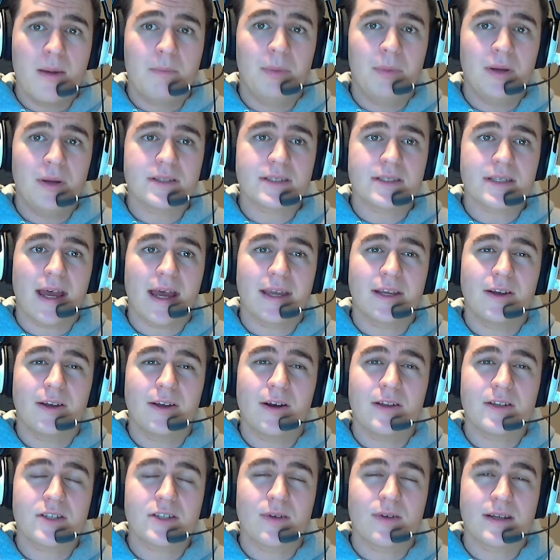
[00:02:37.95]
But I
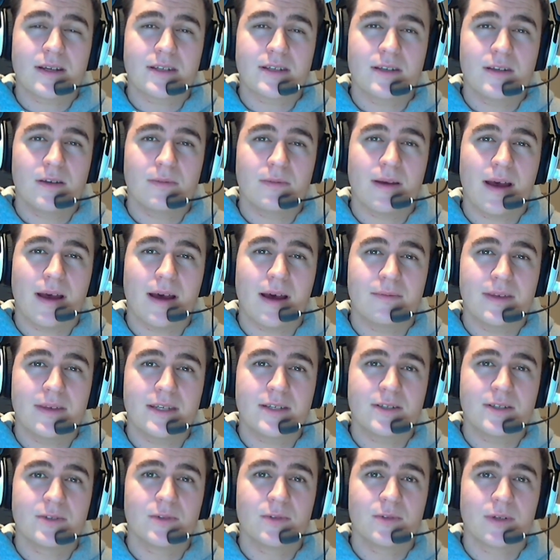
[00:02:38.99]
can't stress enough how
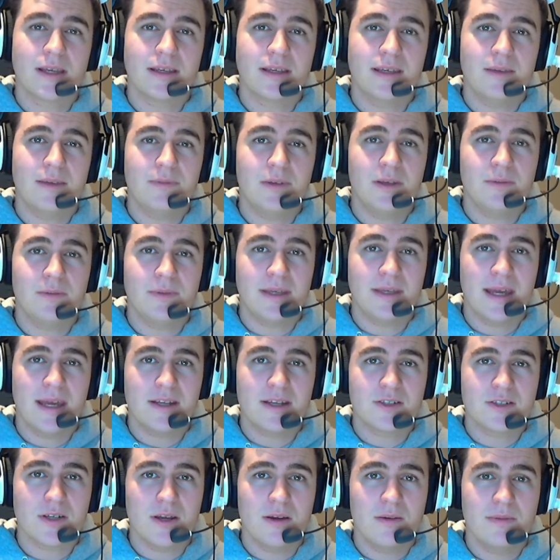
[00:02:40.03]
this tool can give you the
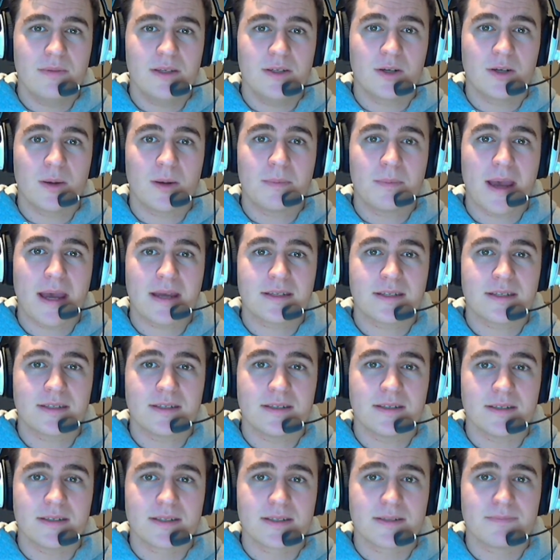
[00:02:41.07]
edge over your
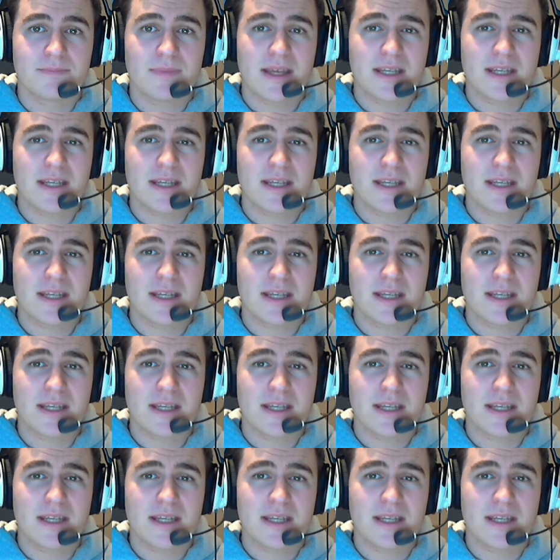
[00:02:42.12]
competitors,